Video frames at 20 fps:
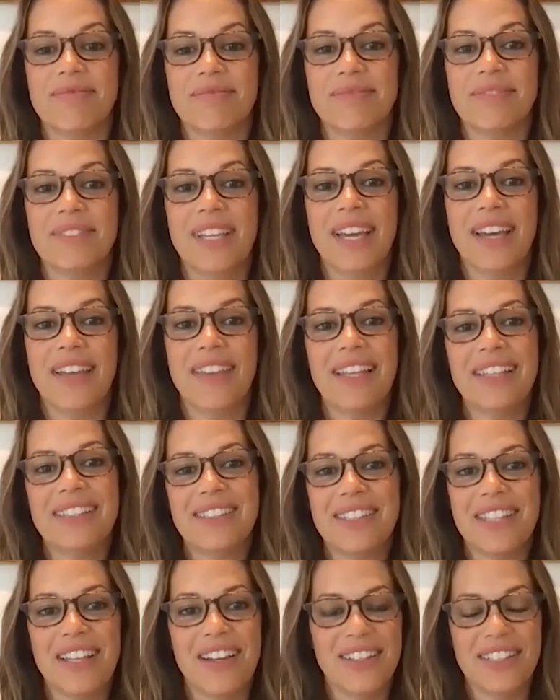Yeah,
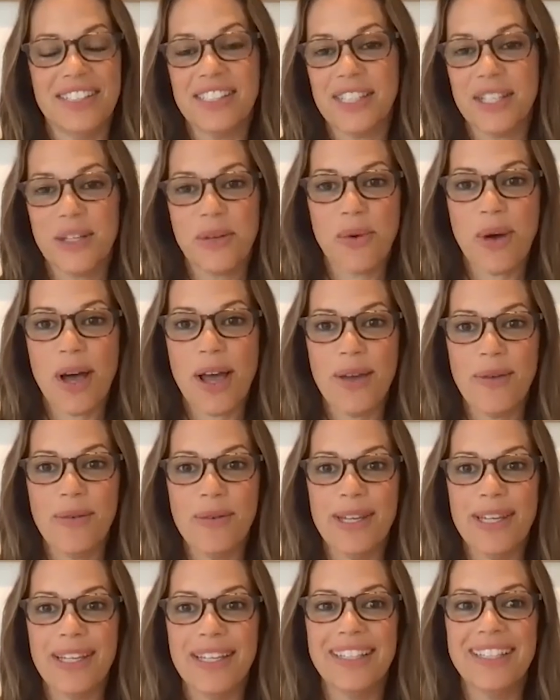that's honestly why
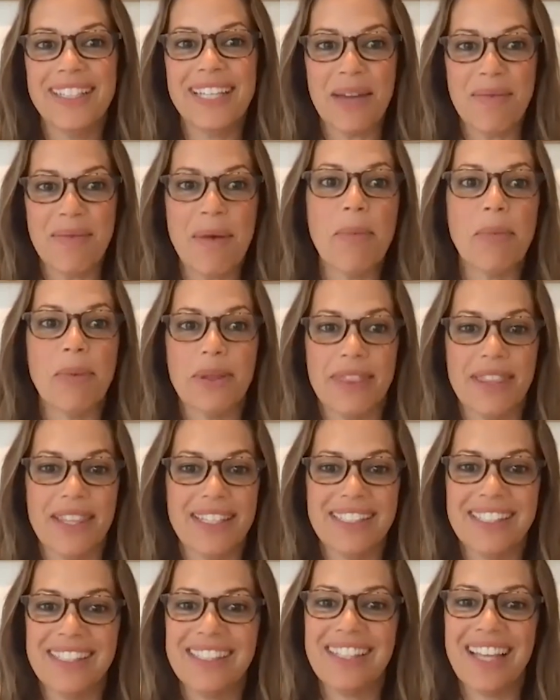we came up with
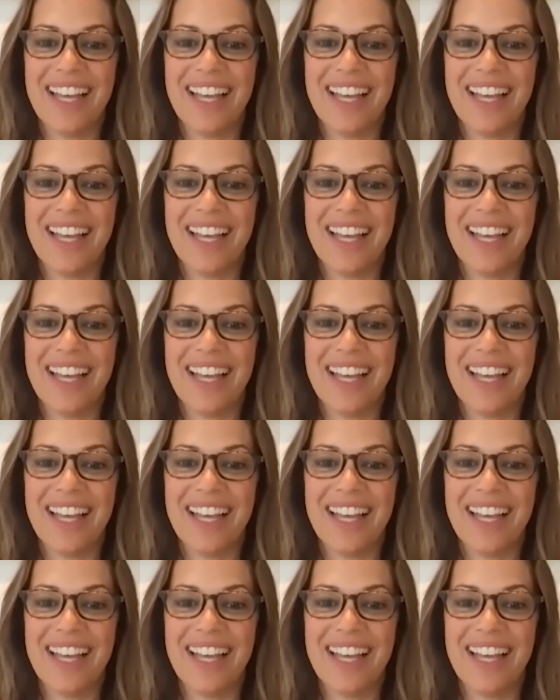this